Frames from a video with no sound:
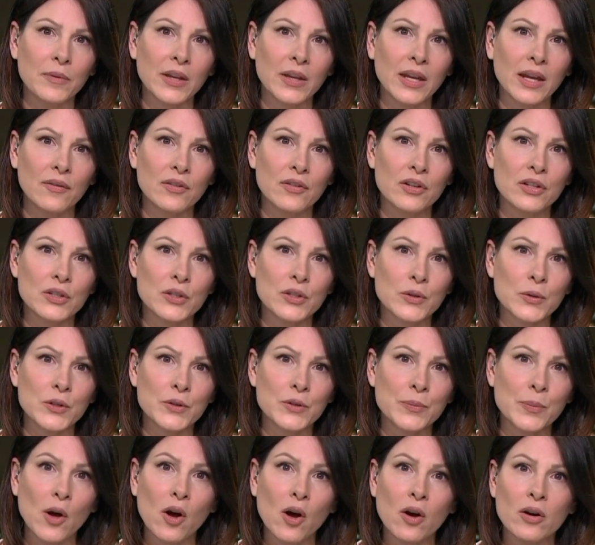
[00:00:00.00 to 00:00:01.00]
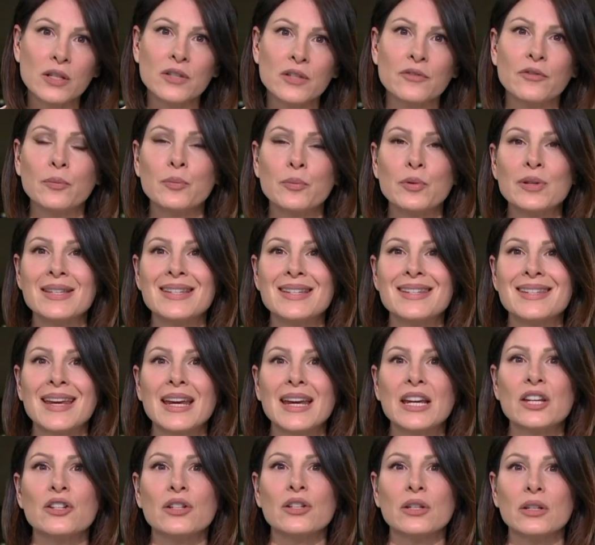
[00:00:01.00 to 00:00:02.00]
The evidence was part of a
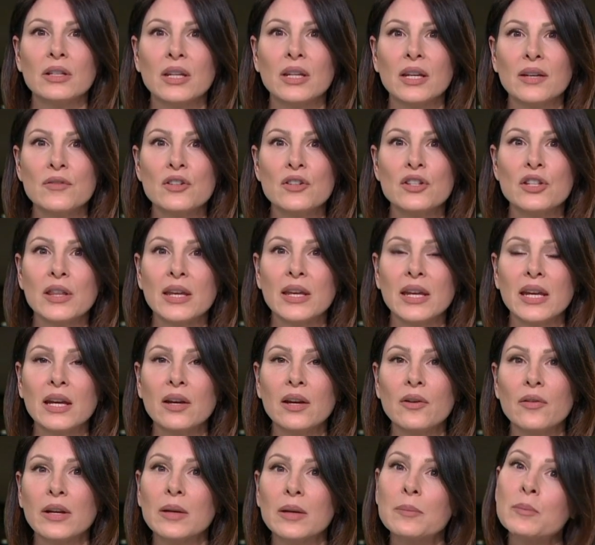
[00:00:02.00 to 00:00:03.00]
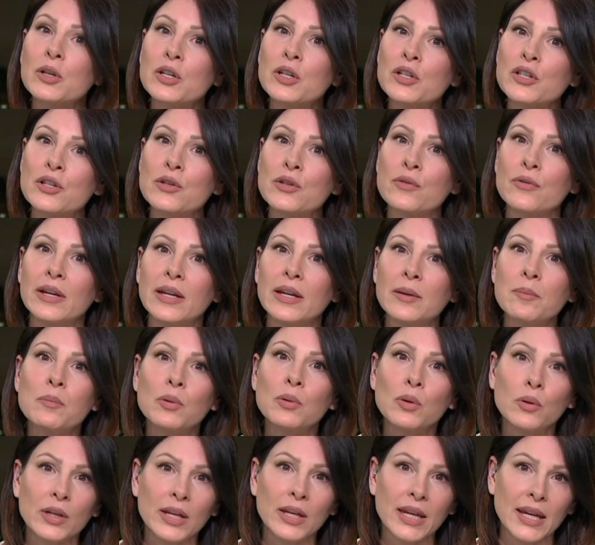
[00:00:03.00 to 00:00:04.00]
presentation given to the hearing because three
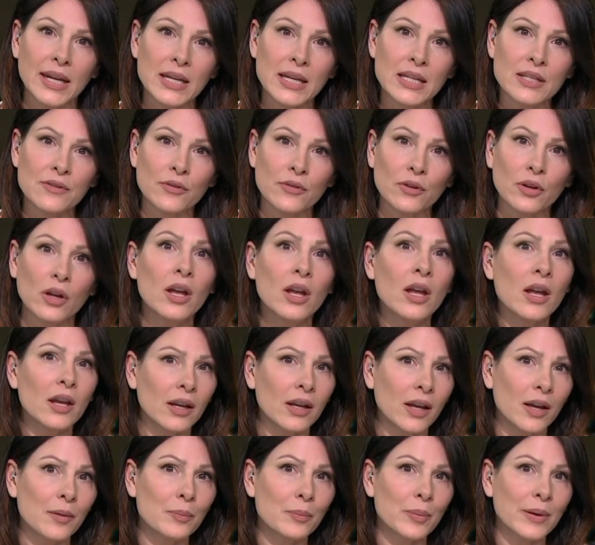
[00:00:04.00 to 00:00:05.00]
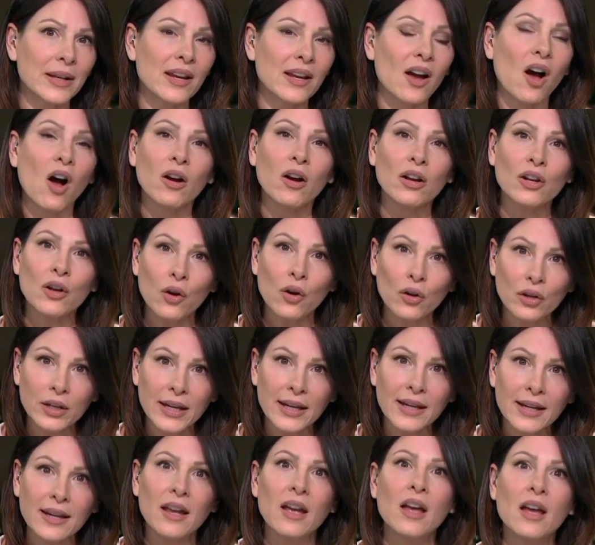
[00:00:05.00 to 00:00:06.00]
employees for company
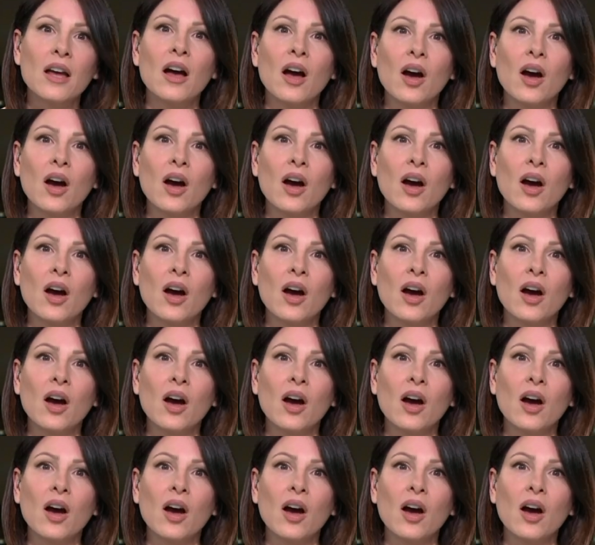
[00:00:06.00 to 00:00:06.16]
Arconic